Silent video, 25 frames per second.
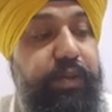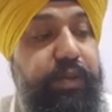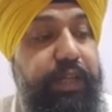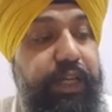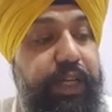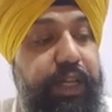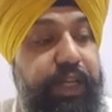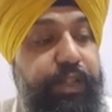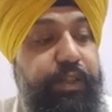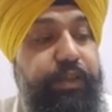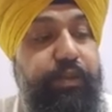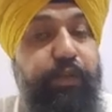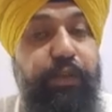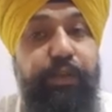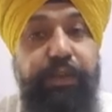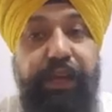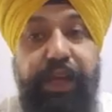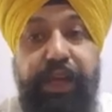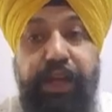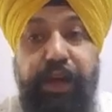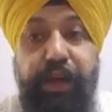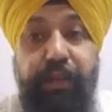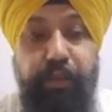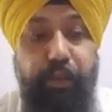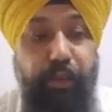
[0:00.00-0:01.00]
it to
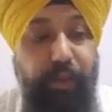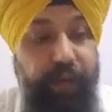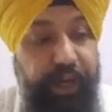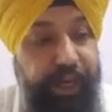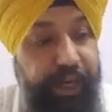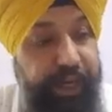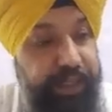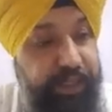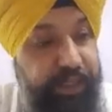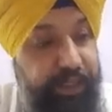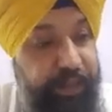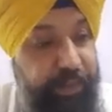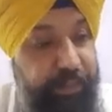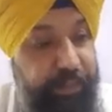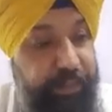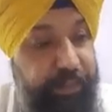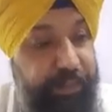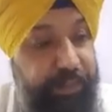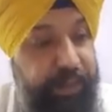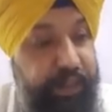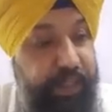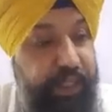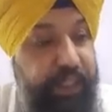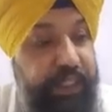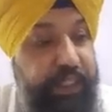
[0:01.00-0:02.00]
make a point.
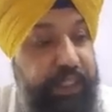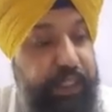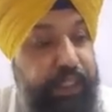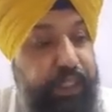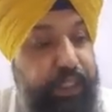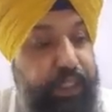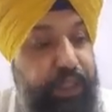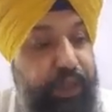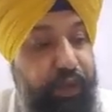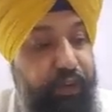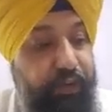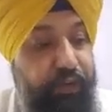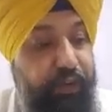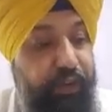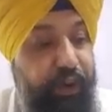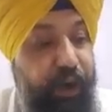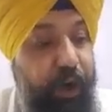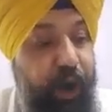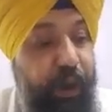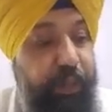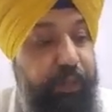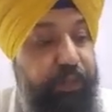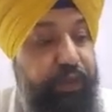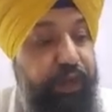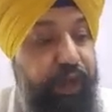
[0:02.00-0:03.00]
So
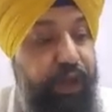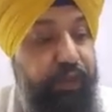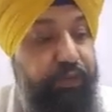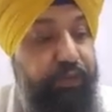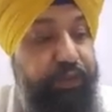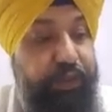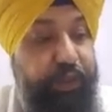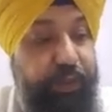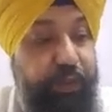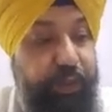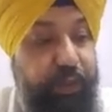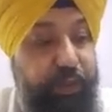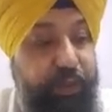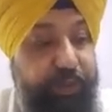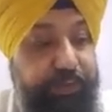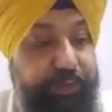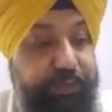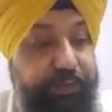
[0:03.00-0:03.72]
warmth of tone